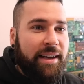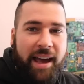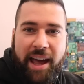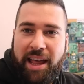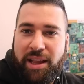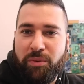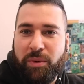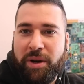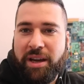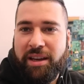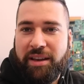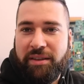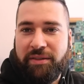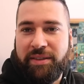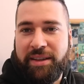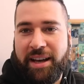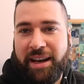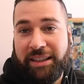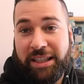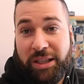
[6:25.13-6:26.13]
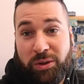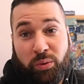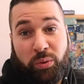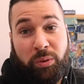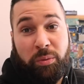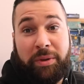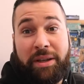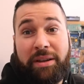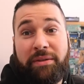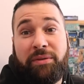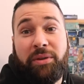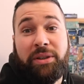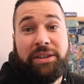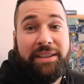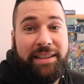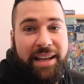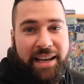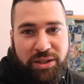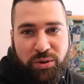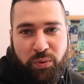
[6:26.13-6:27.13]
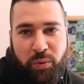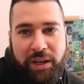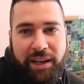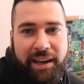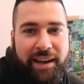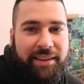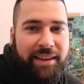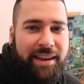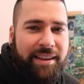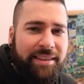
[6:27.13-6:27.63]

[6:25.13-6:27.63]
Anyway, if not, it will be for the next weekend.